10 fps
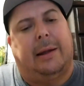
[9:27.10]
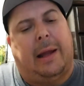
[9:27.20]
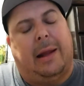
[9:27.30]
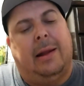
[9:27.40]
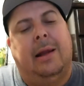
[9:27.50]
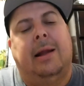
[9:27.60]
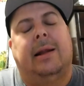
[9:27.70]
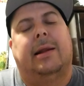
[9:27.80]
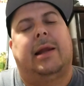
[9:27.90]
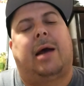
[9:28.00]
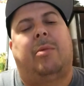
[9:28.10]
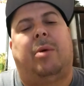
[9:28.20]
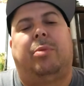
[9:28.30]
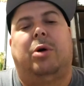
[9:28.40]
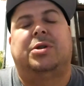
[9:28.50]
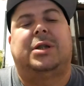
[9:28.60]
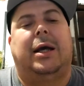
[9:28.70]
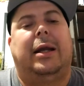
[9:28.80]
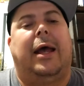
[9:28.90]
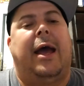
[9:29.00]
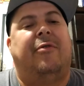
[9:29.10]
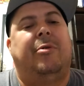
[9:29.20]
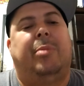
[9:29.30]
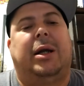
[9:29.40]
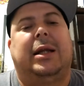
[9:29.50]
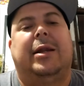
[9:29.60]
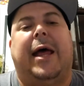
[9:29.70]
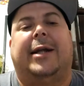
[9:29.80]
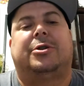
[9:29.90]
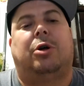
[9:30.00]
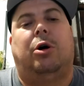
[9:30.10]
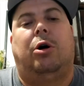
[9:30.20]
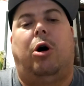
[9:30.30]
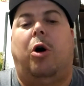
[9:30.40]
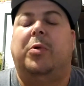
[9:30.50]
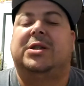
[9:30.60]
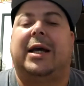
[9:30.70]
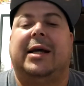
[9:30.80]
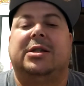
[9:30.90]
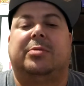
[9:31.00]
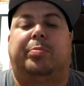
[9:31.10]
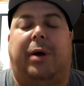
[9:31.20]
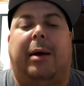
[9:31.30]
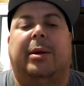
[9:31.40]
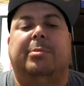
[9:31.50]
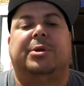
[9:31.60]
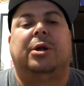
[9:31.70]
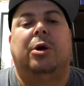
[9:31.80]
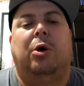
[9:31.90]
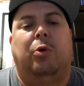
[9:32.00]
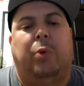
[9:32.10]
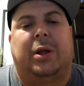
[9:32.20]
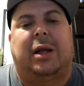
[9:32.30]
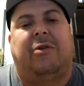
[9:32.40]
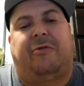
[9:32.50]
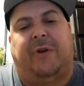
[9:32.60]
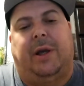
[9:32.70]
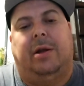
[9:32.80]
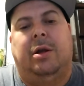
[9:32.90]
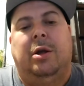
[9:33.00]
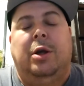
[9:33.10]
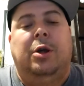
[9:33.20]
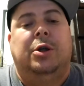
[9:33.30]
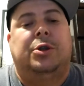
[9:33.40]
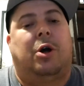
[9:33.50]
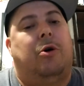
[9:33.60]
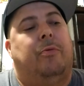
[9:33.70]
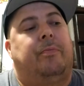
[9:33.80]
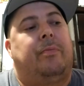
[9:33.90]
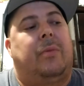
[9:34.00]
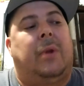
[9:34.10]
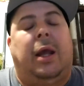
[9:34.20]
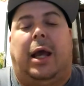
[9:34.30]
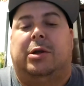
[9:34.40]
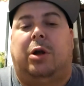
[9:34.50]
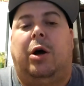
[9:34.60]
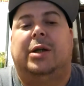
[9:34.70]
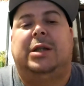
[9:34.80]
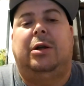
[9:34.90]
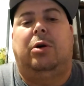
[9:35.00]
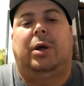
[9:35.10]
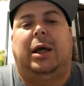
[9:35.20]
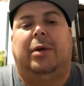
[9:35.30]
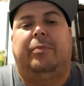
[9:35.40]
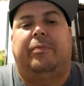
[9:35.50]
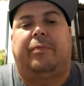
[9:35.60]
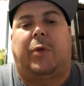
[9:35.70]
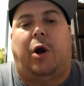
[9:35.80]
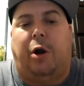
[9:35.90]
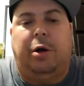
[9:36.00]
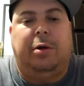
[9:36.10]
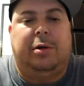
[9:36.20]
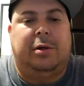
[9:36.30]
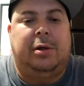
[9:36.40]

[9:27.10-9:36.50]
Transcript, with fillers: like, like my bro said, everybody that tall always has problems with their feet. So as long as he don't get hurt,